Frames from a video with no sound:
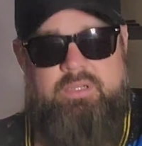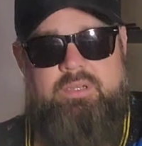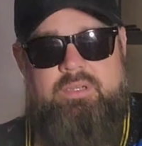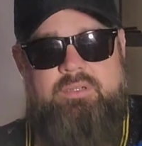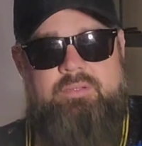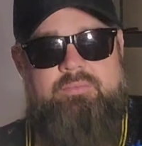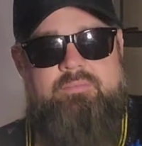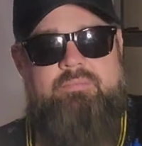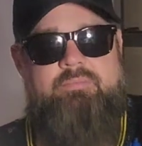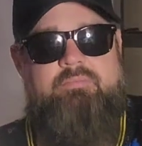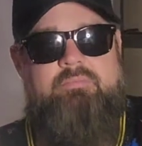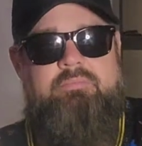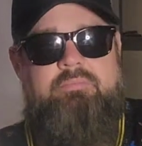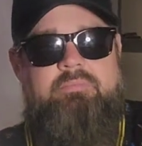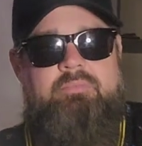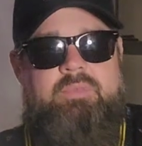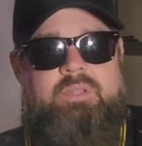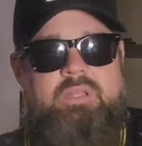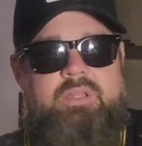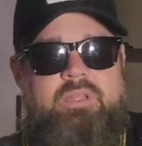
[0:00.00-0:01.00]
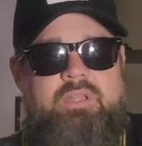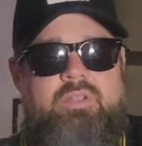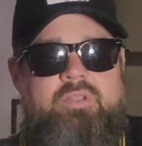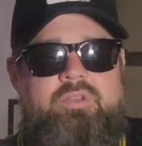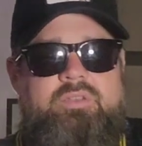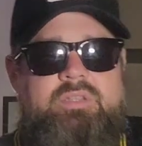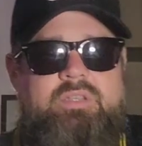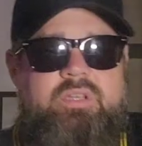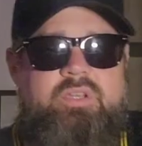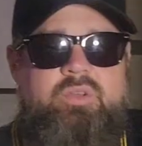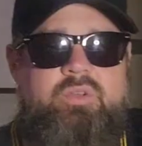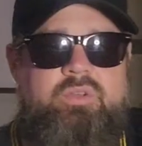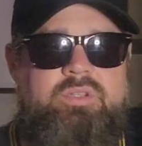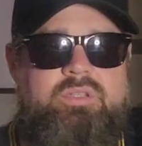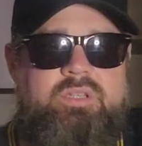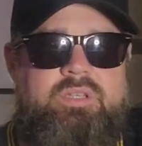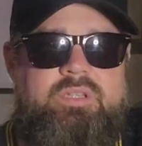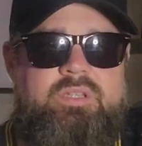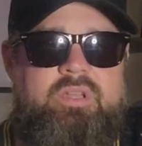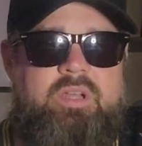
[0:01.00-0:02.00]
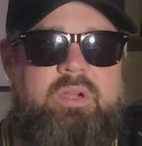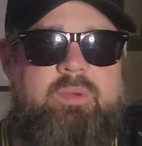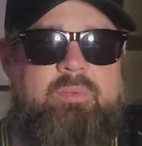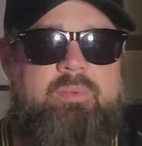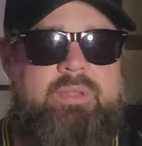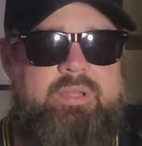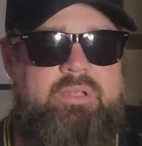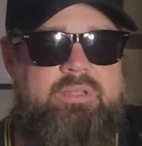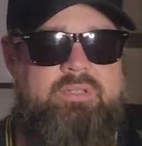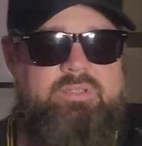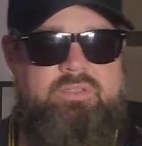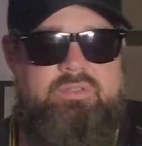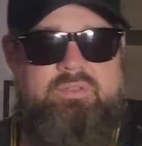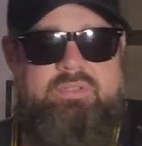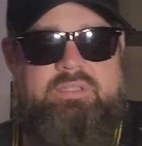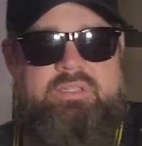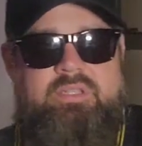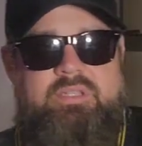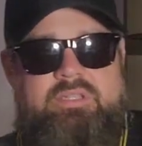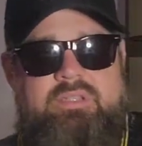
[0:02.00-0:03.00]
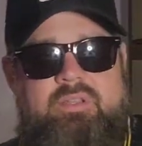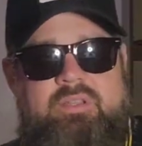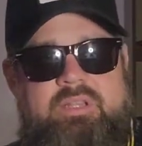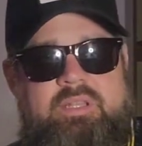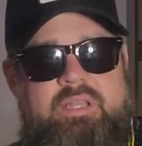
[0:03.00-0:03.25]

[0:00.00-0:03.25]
usually acoustic guitar players. You'll see this on the end of the guitar.